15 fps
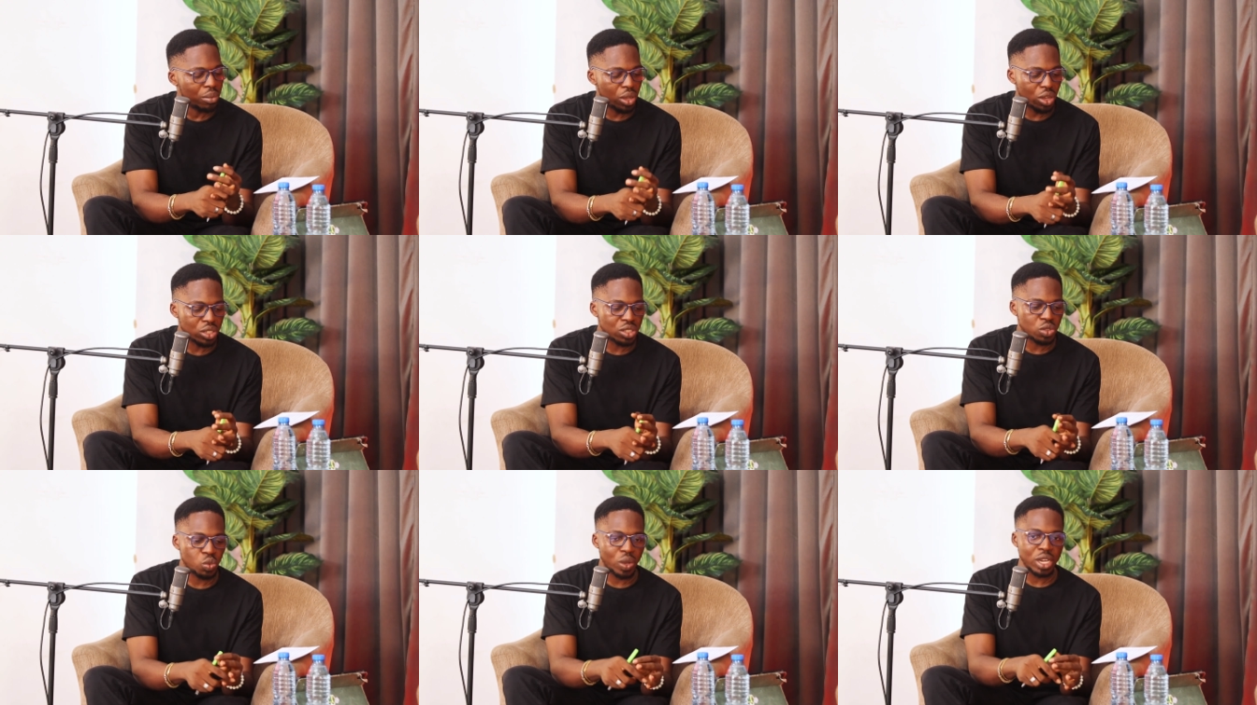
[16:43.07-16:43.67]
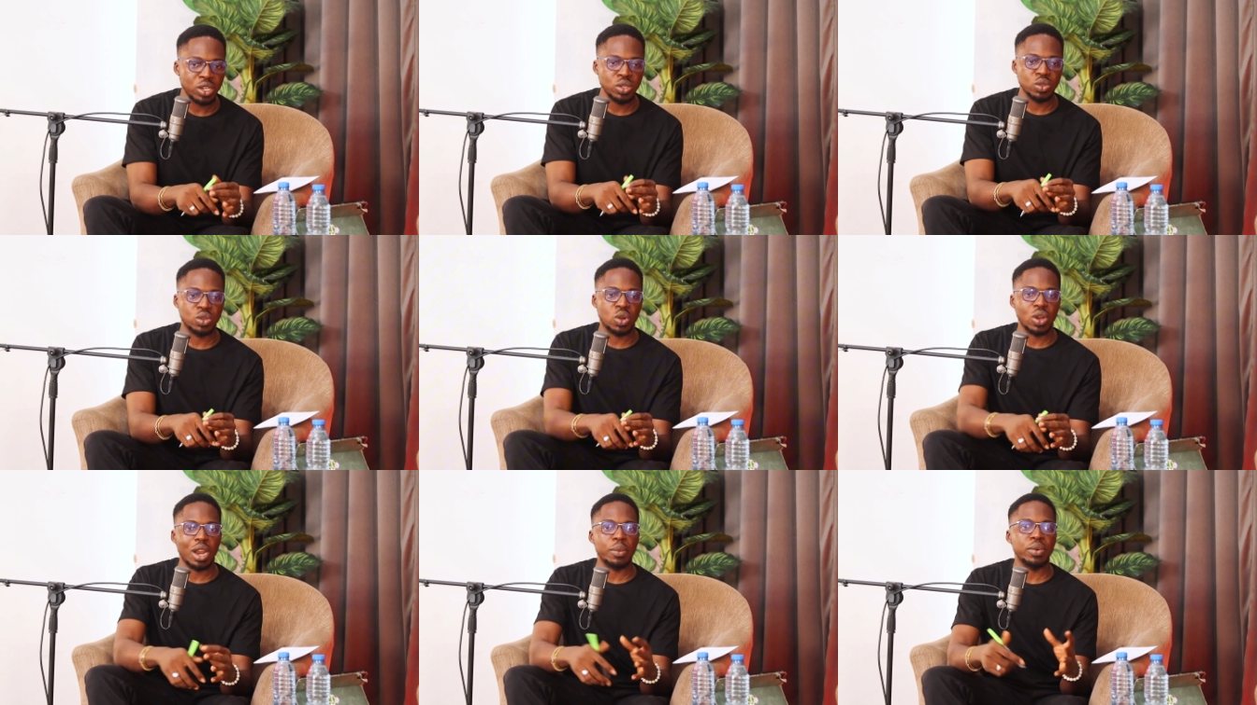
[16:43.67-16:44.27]
Because when you
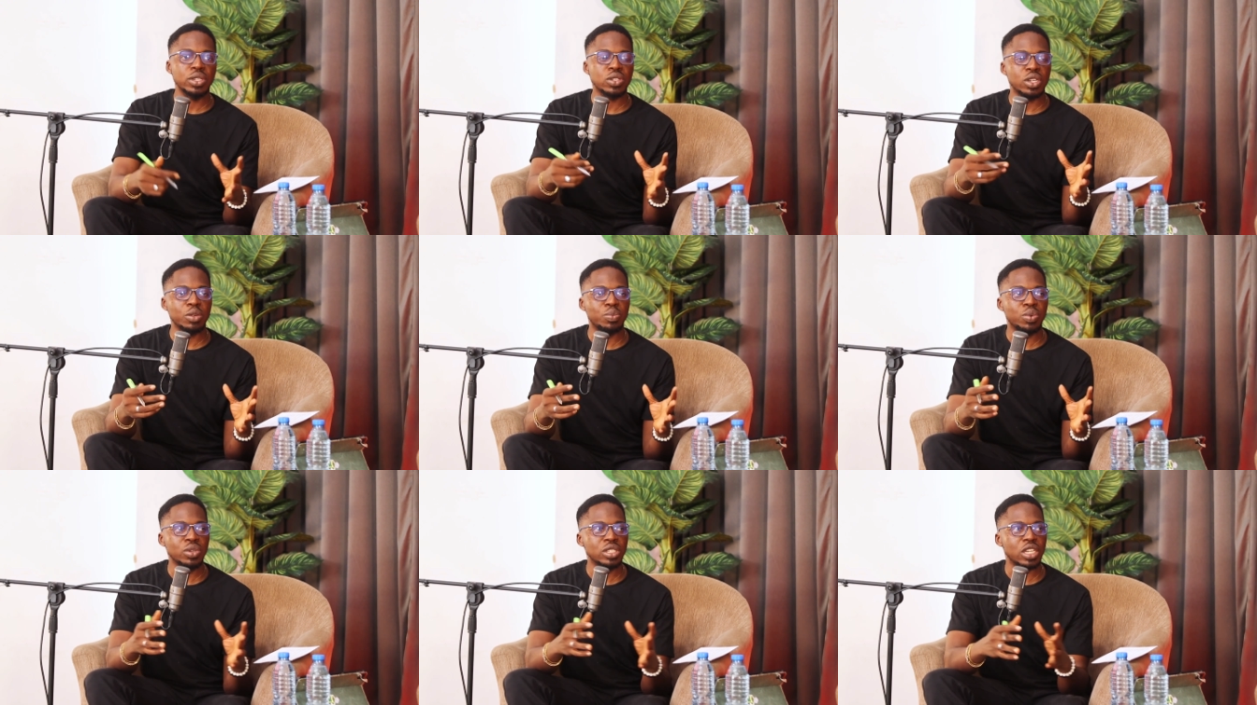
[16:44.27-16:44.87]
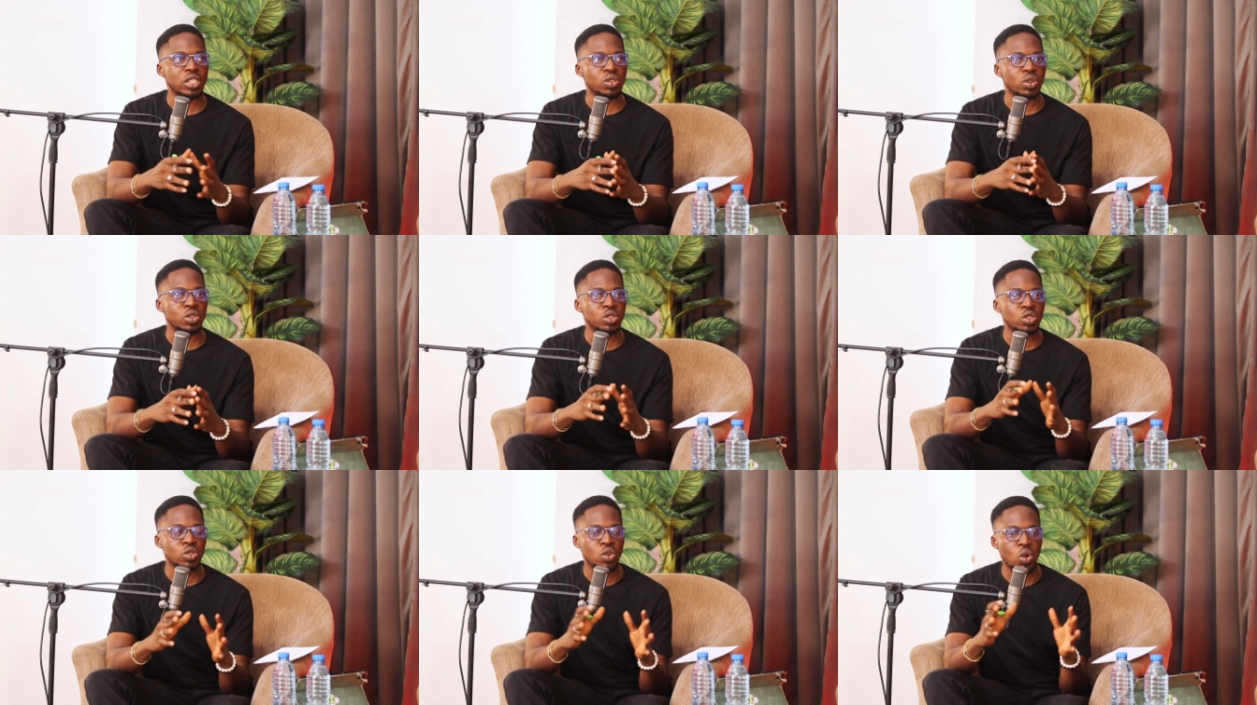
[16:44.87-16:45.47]
collaborate on a project, or
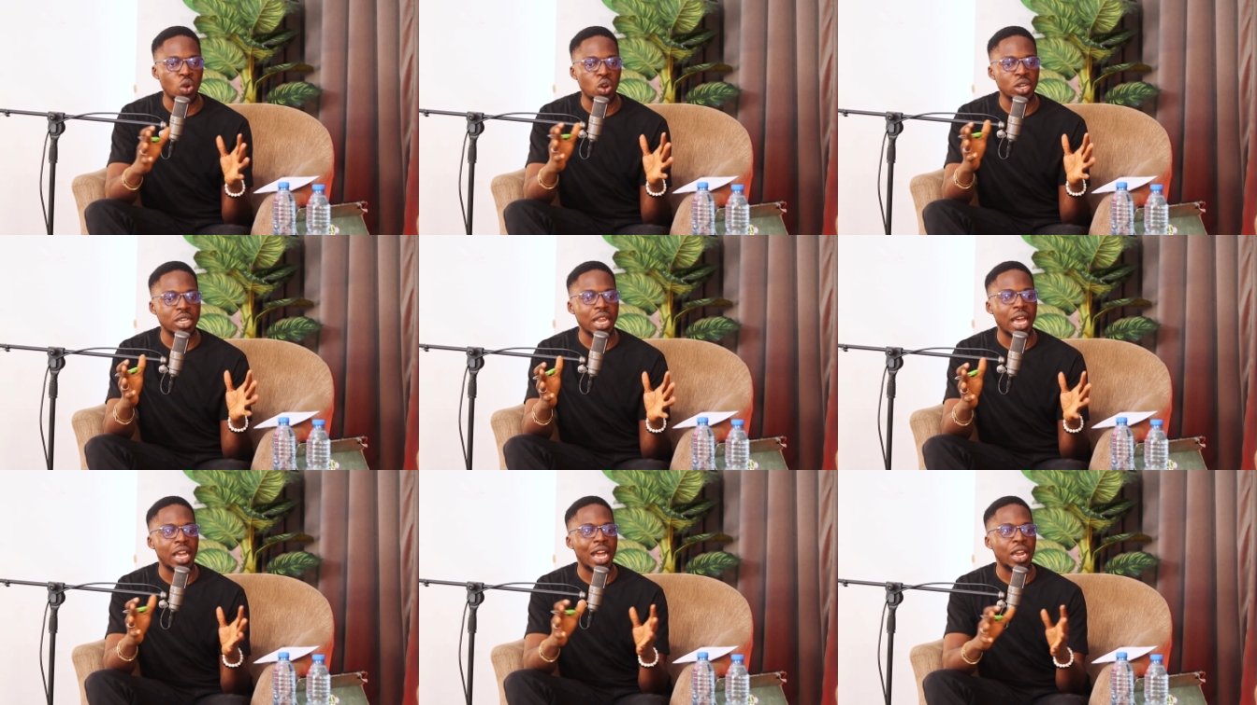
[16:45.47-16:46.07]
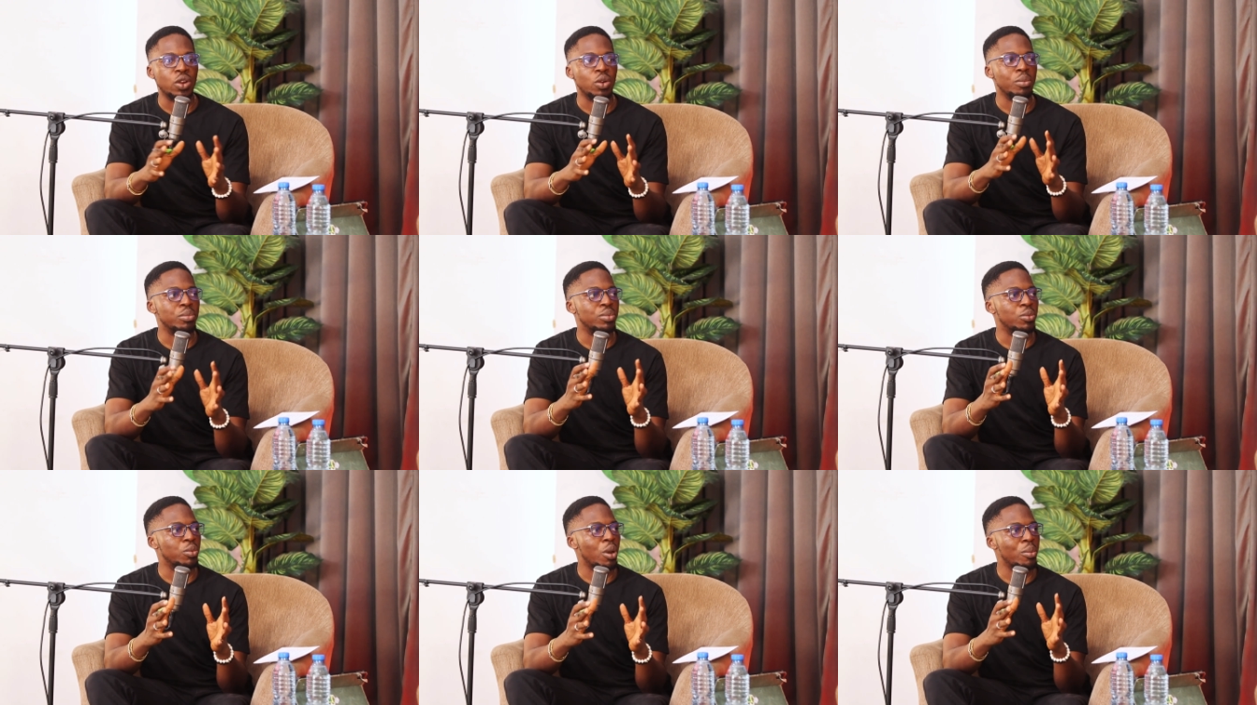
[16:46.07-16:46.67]
you go under
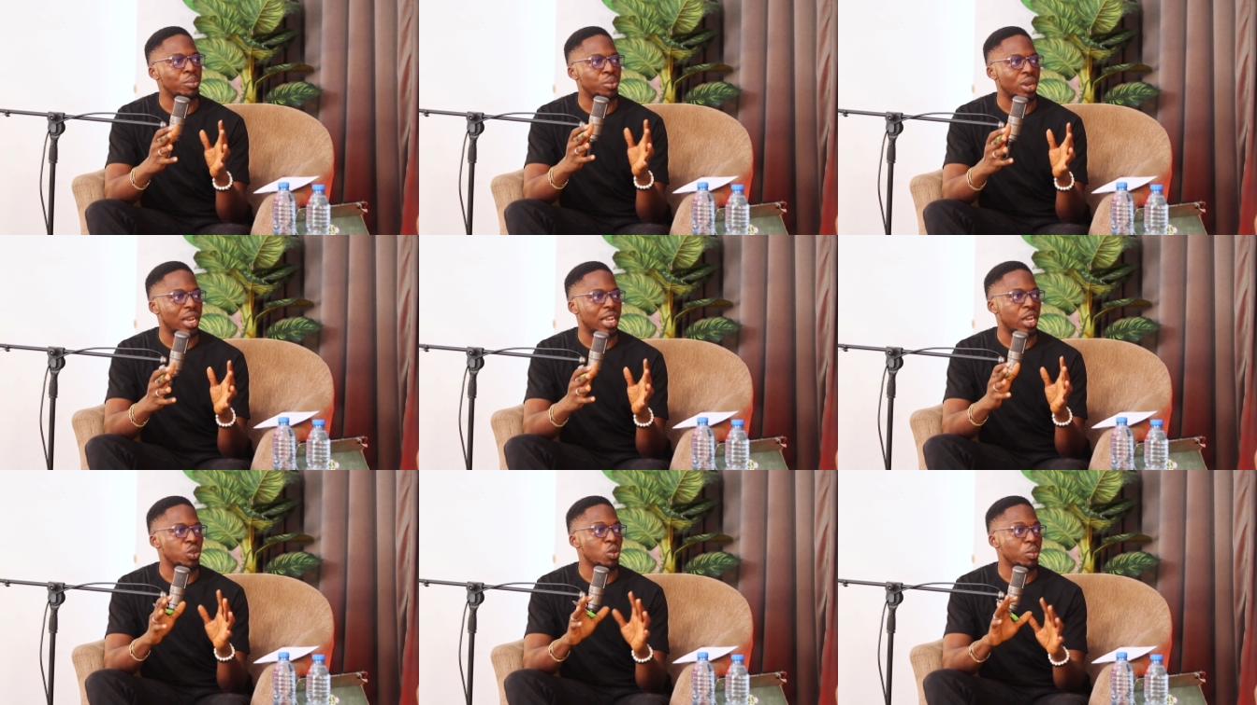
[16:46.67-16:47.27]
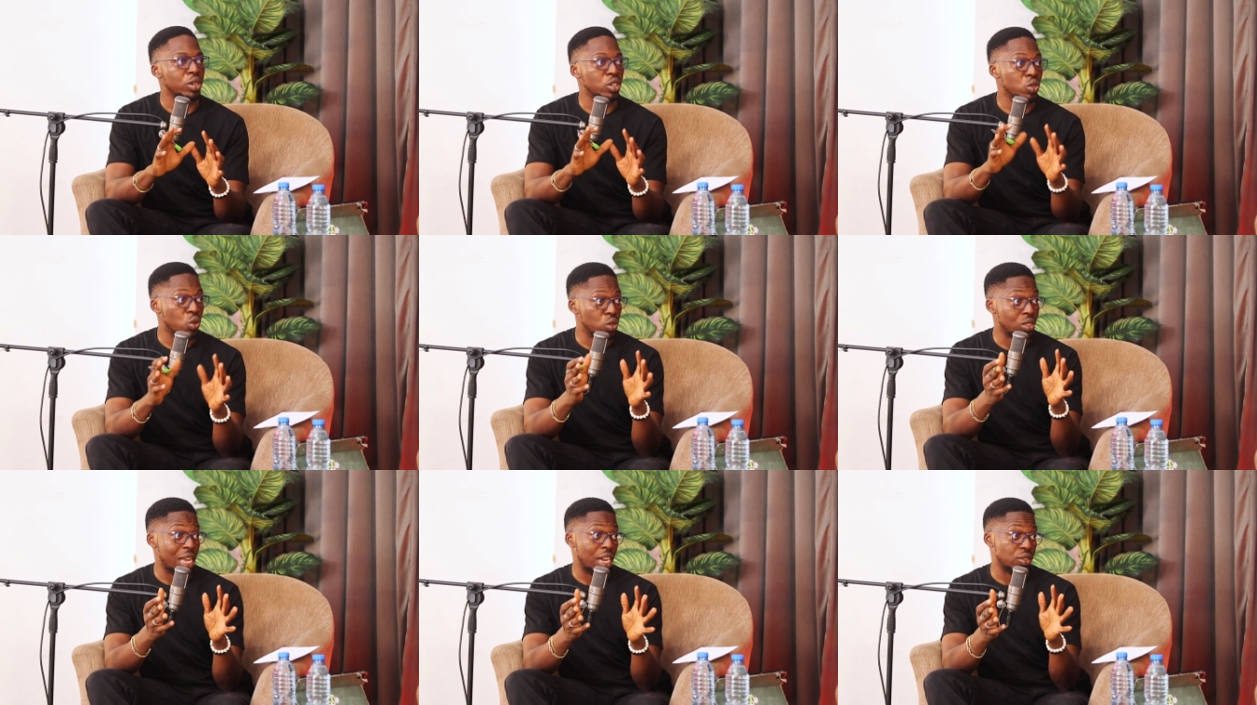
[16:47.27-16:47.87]
an umbrella that nobody
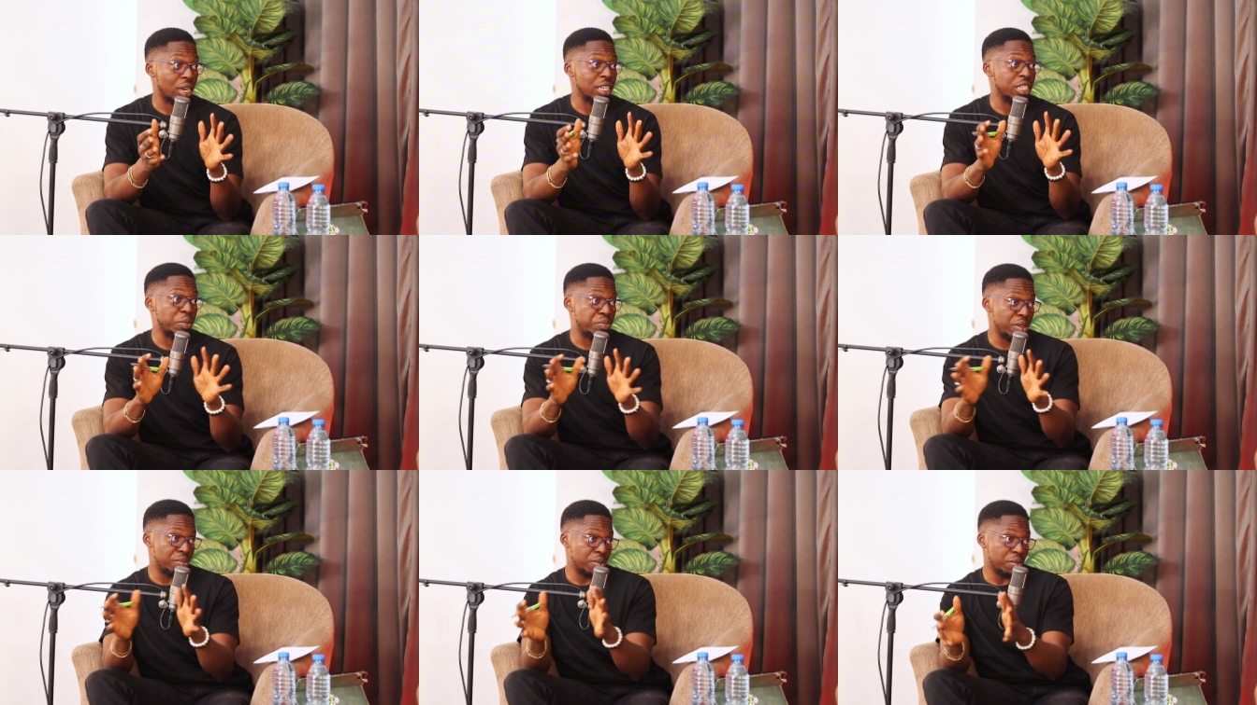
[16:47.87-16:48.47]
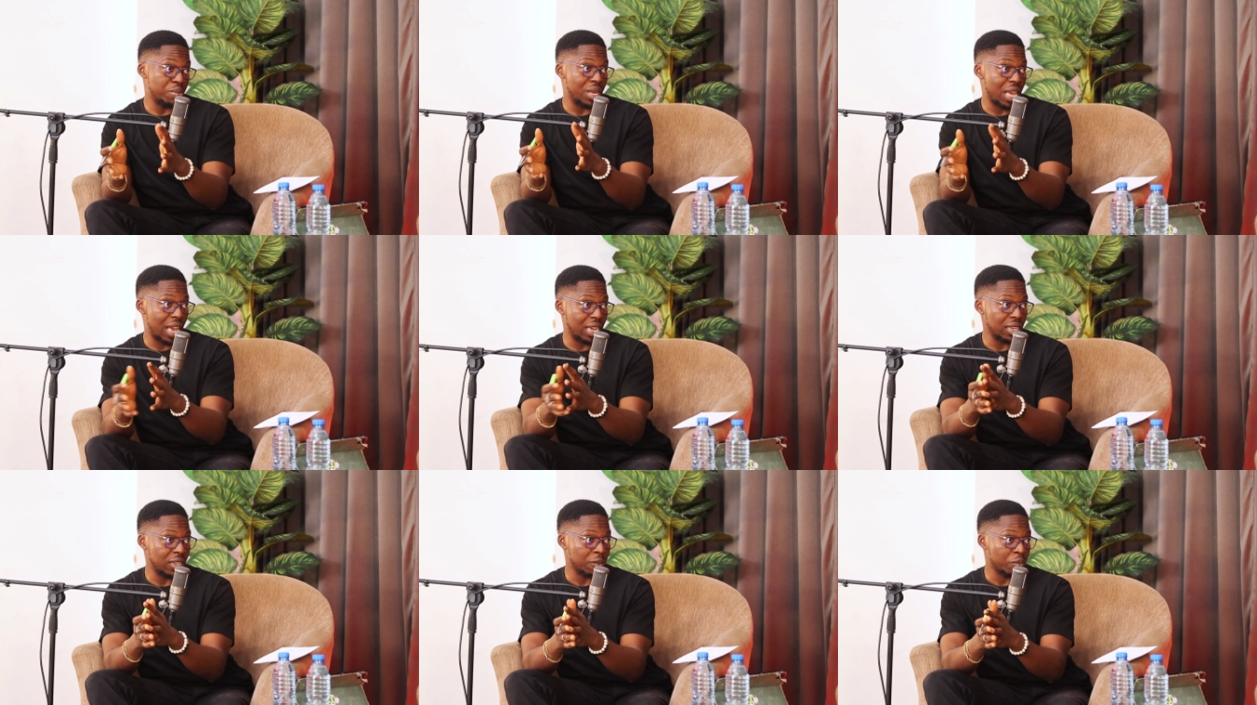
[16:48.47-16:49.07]
knows actually the people
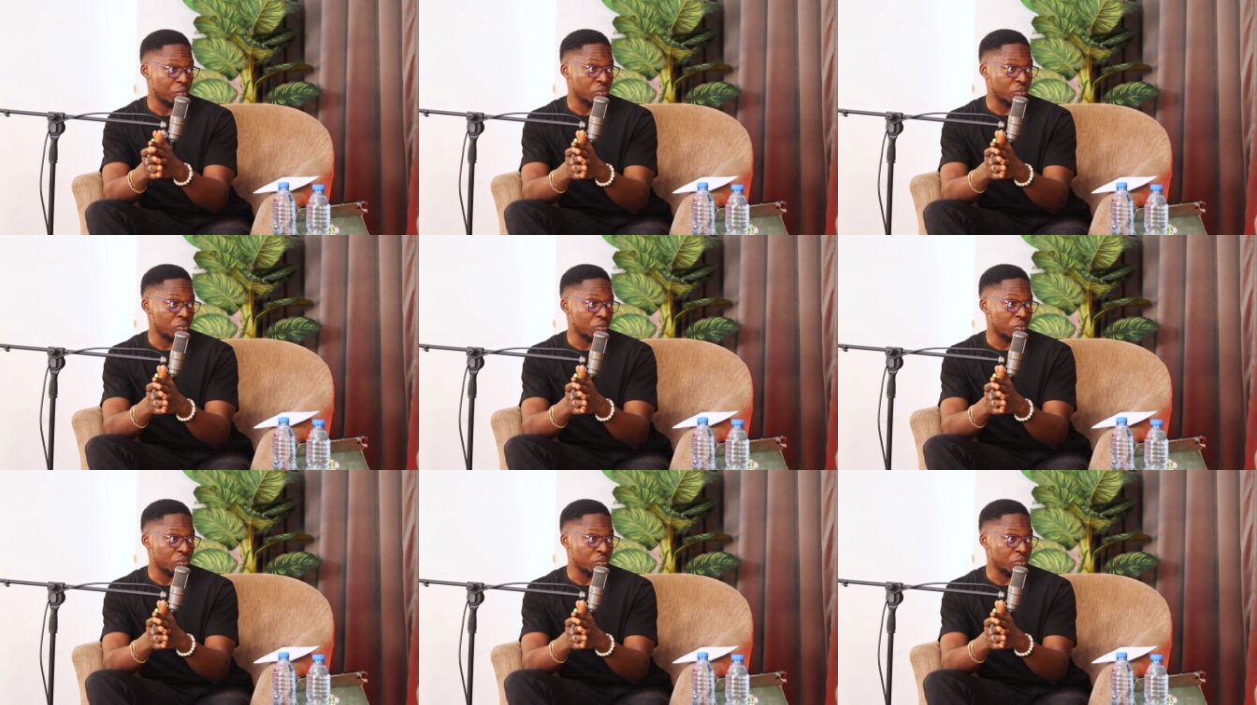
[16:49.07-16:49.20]
behind,